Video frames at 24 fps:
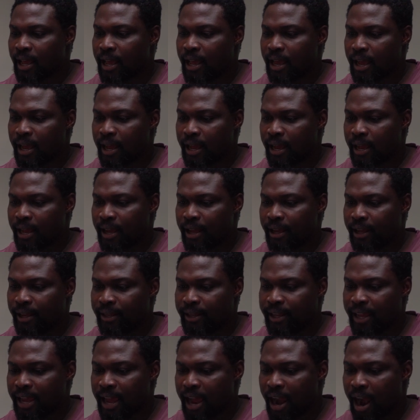They
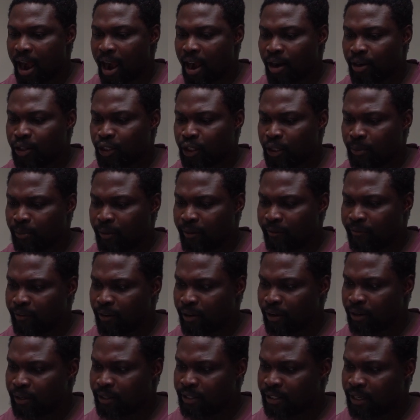are RGB
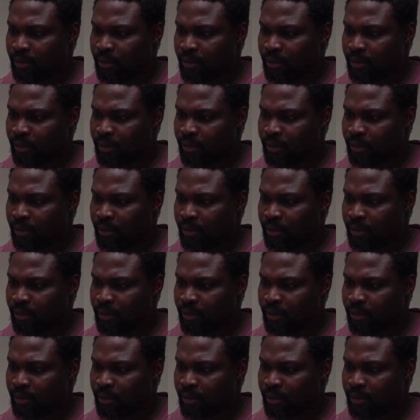fans.